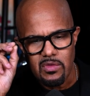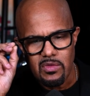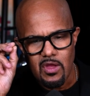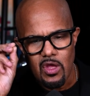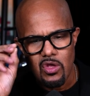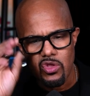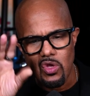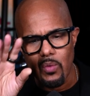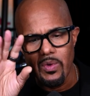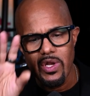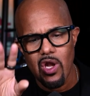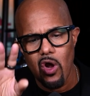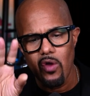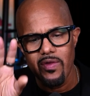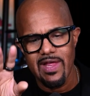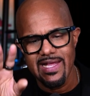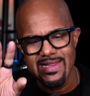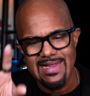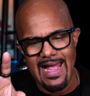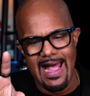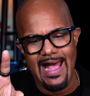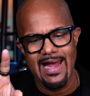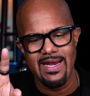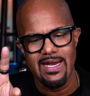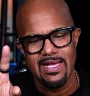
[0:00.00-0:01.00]
So we know
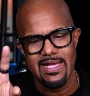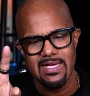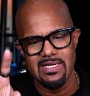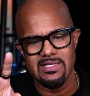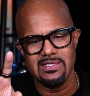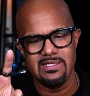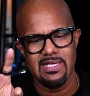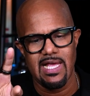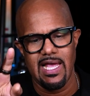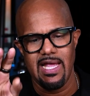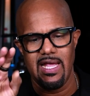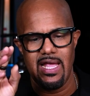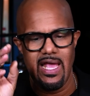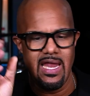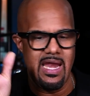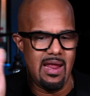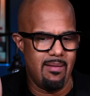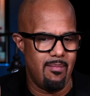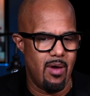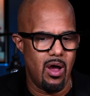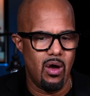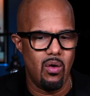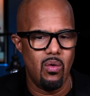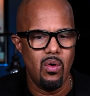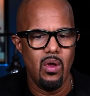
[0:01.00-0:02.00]
that is like an
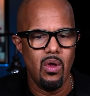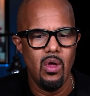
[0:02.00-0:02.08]
MO,